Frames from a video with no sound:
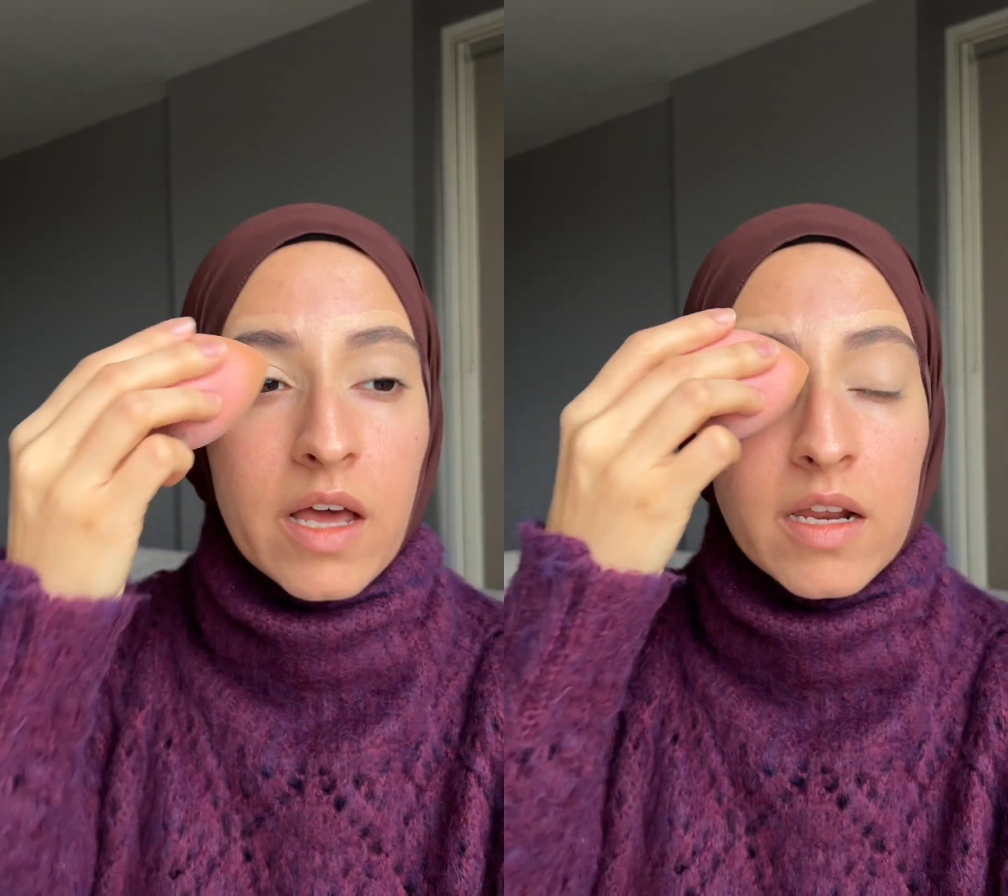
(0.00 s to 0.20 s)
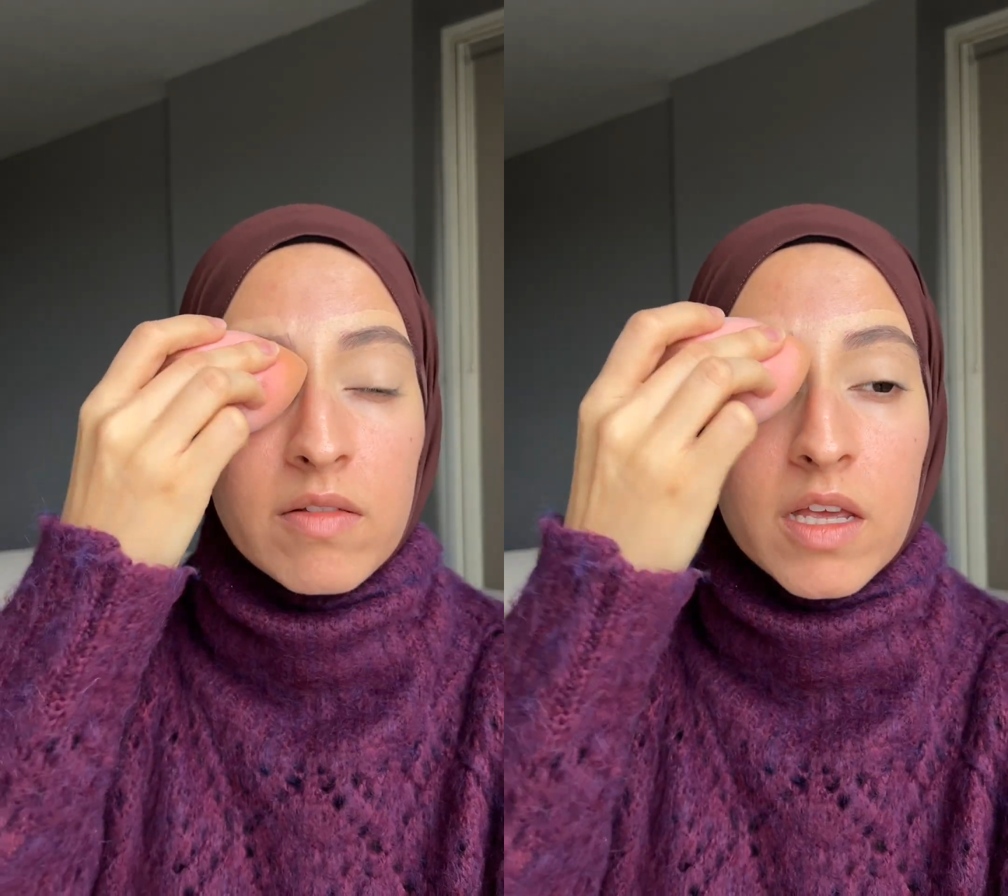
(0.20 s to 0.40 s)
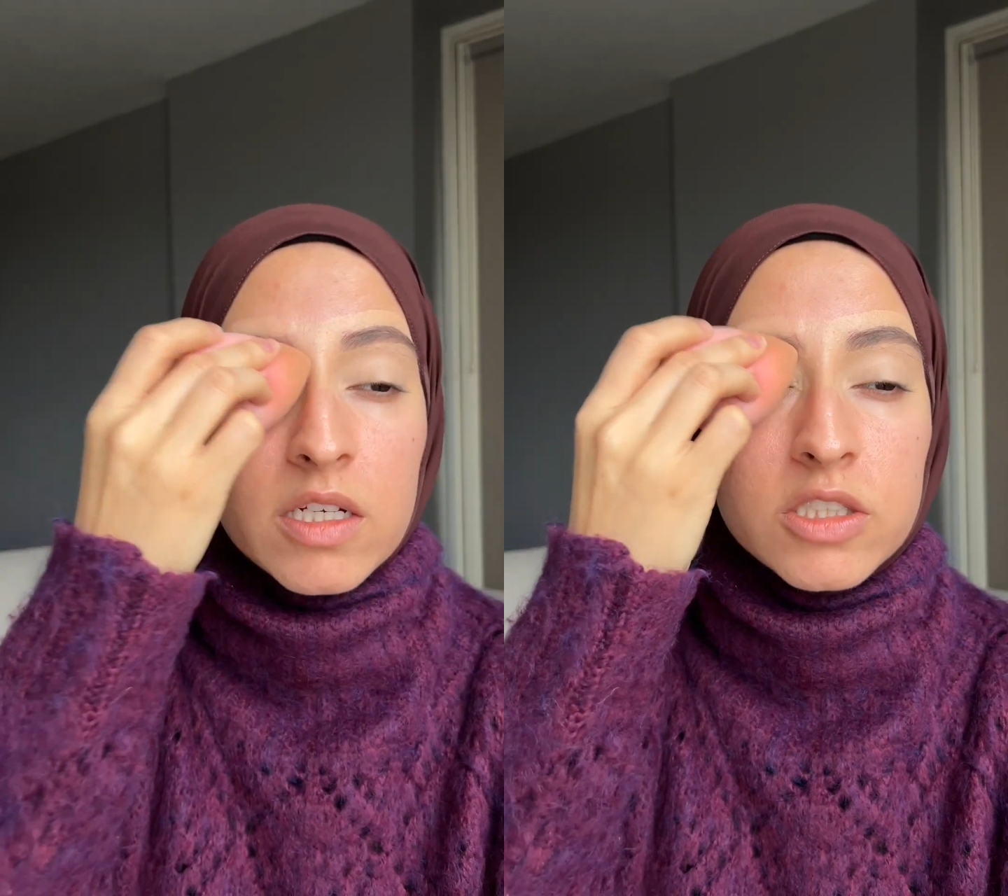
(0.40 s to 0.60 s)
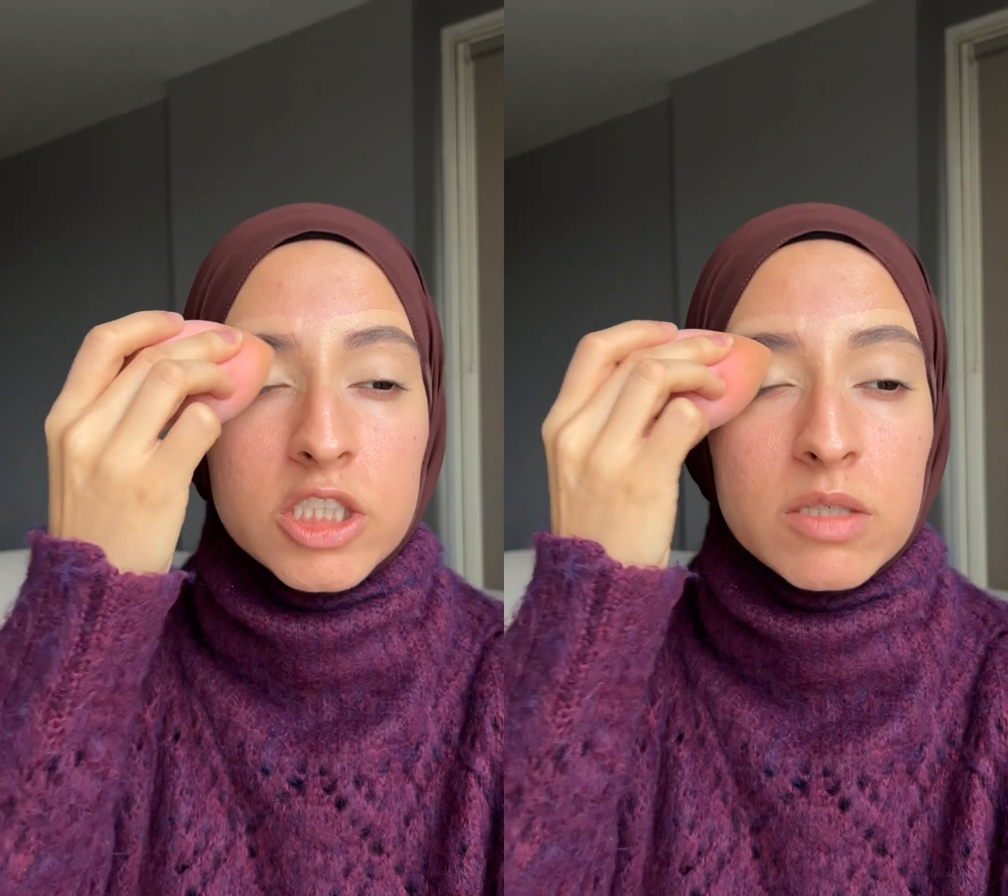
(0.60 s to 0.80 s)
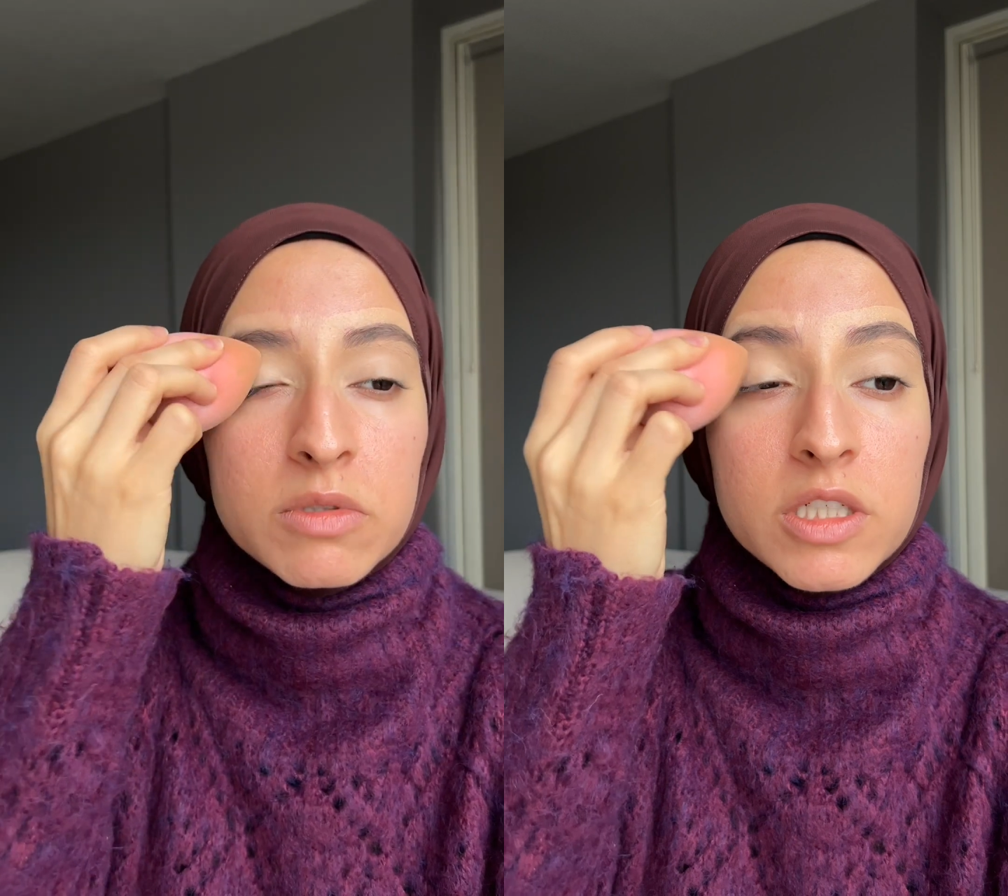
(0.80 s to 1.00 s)
kind of like
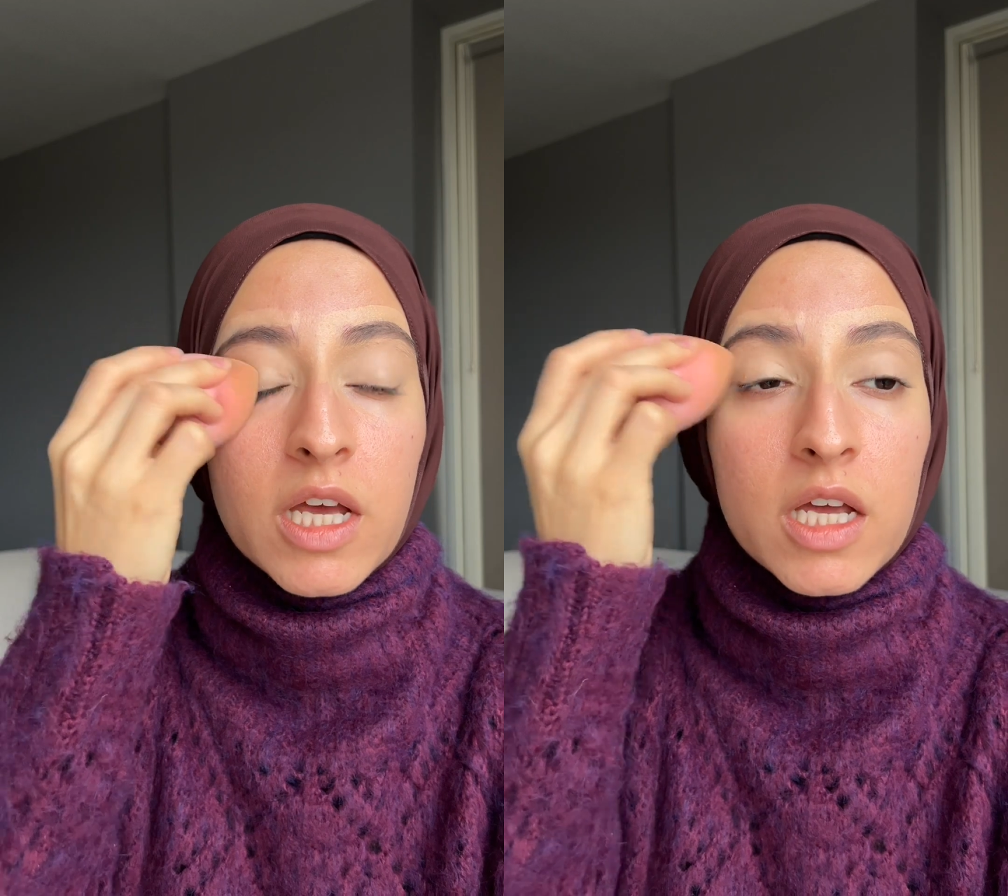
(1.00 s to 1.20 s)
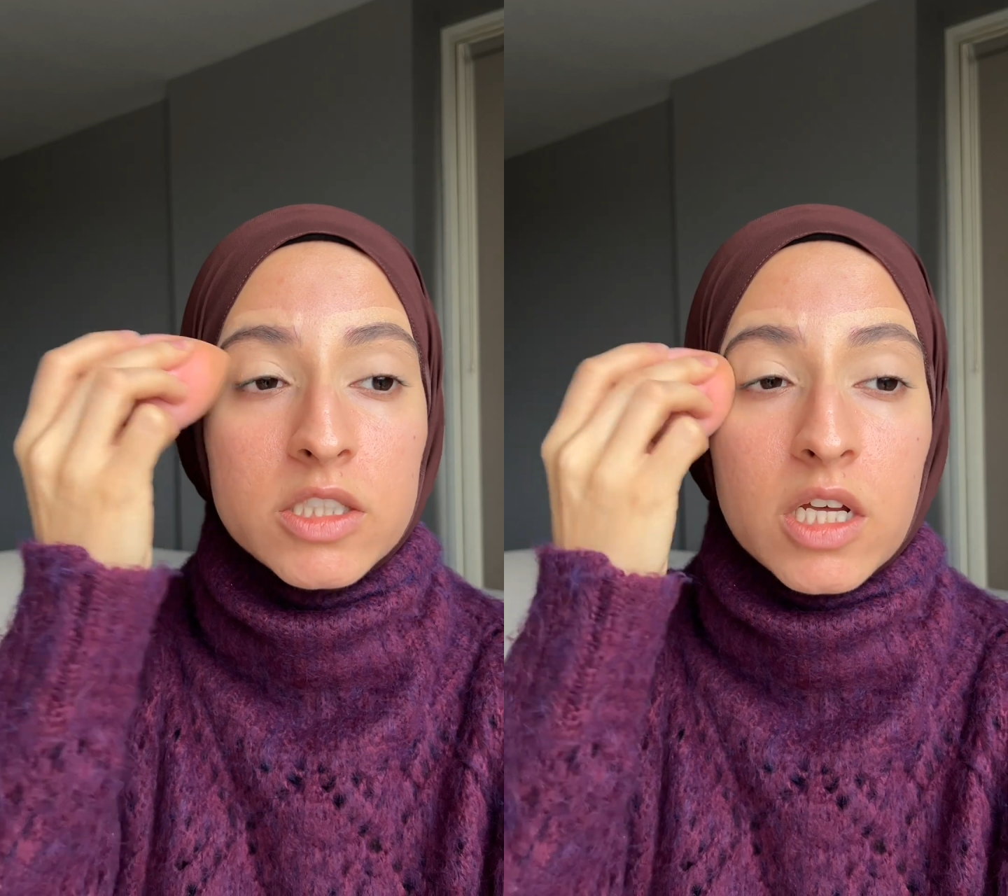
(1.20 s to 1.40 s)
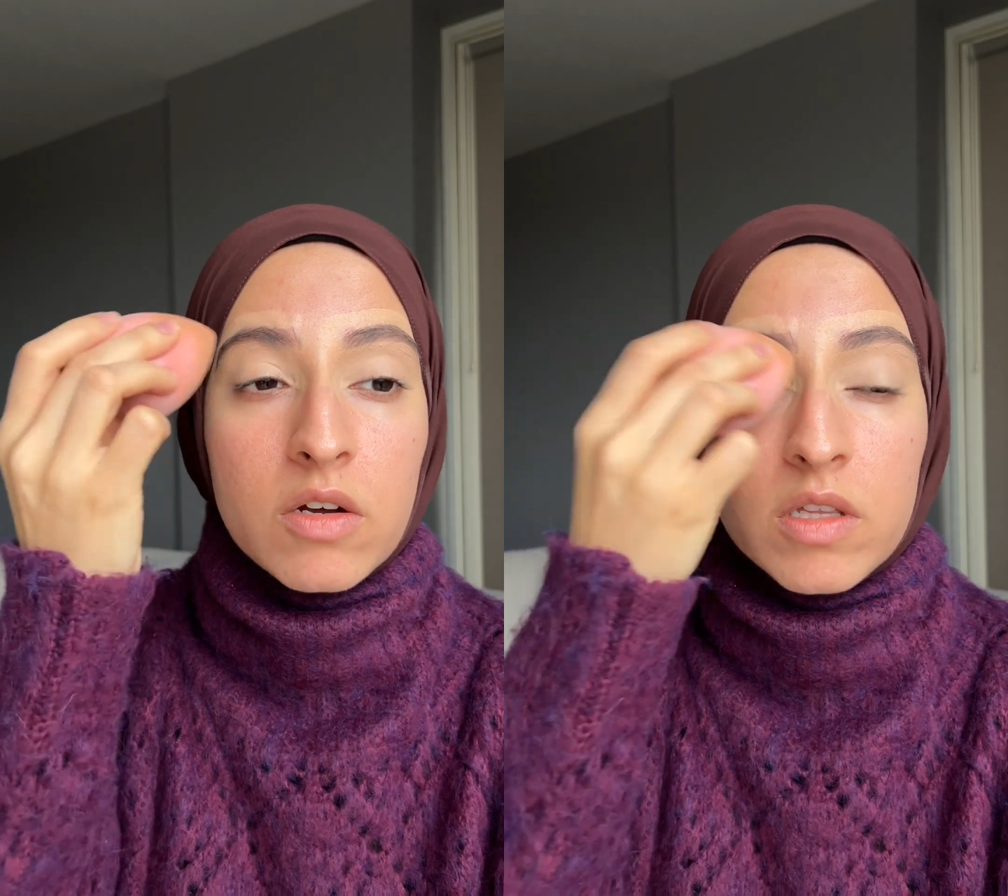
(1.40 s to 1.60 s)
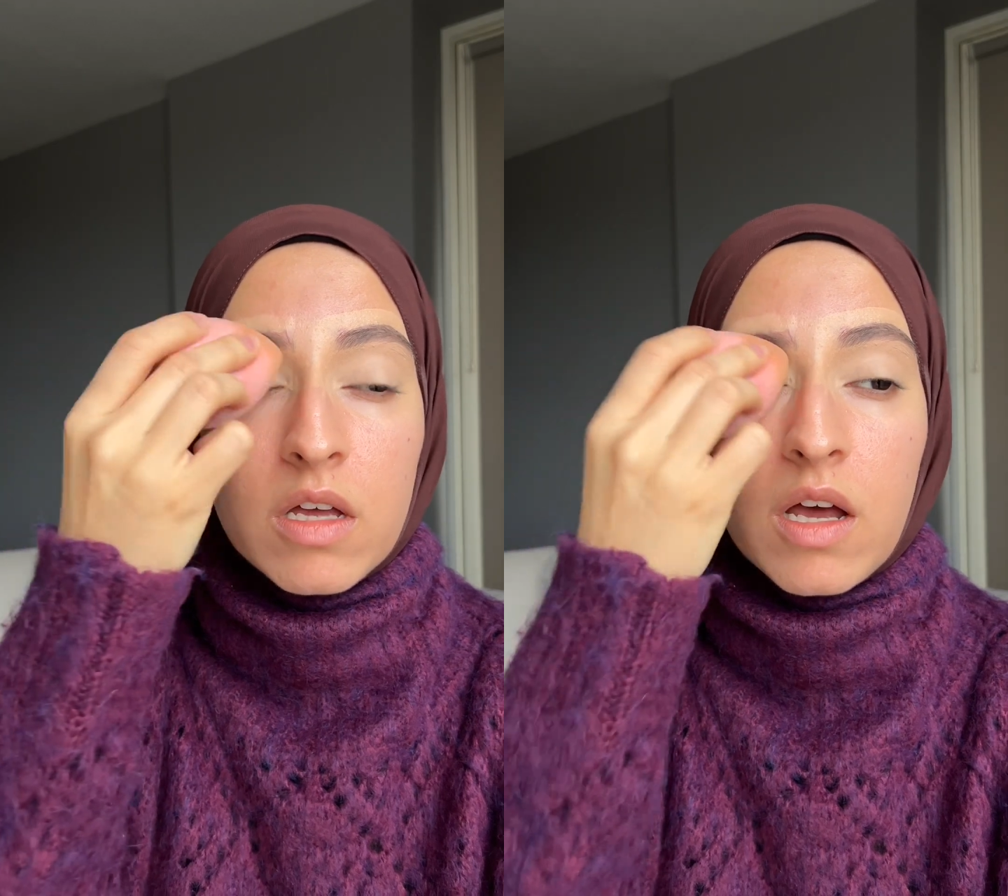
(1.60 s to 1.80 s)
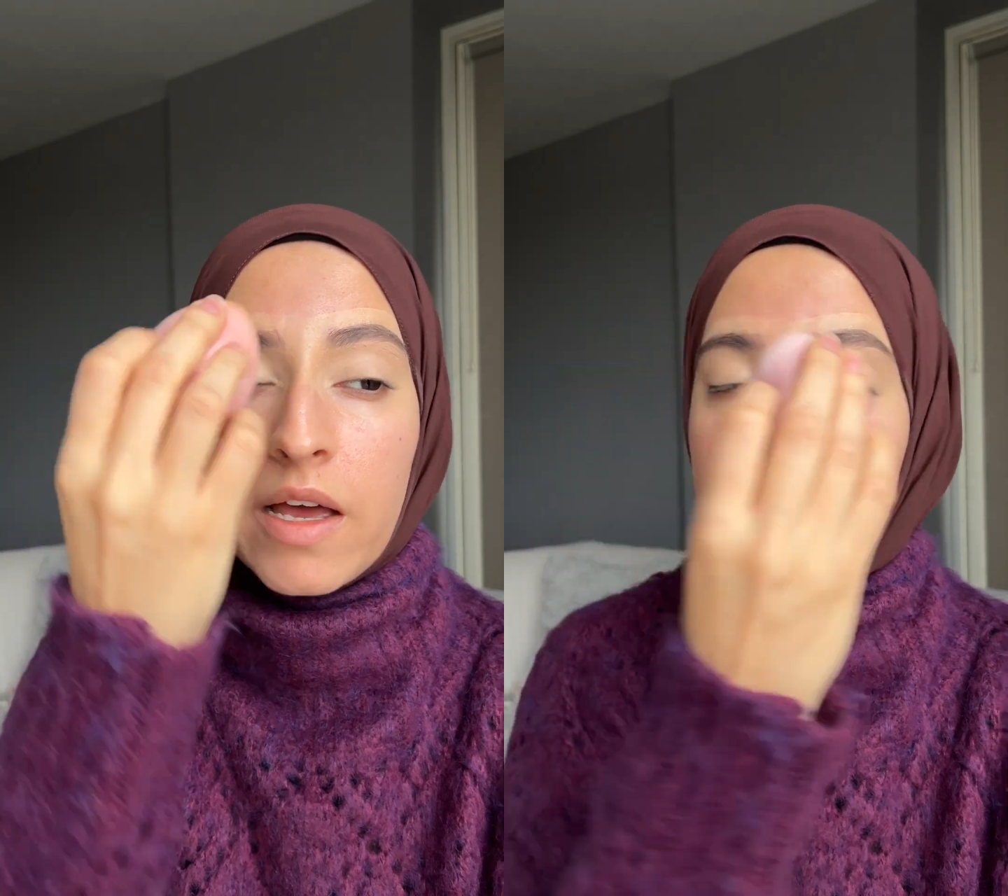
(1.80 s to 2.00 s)
shimmery eyeshadow in the
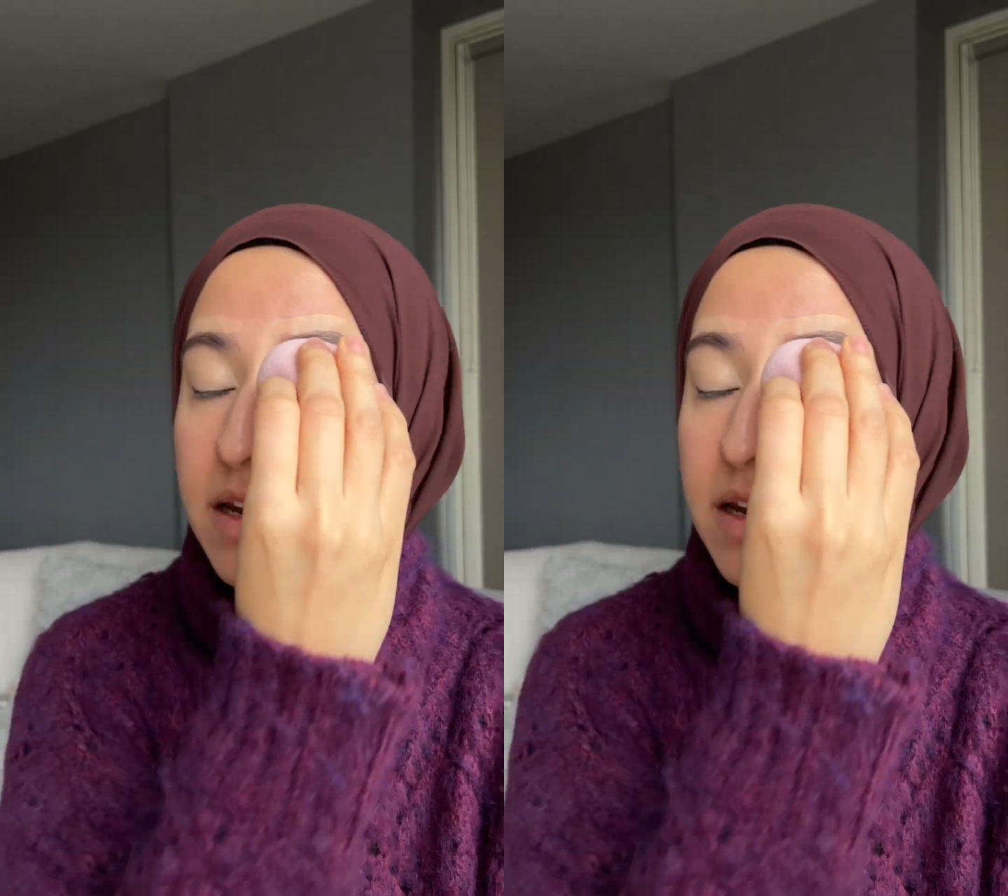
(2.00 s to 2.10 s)
eye,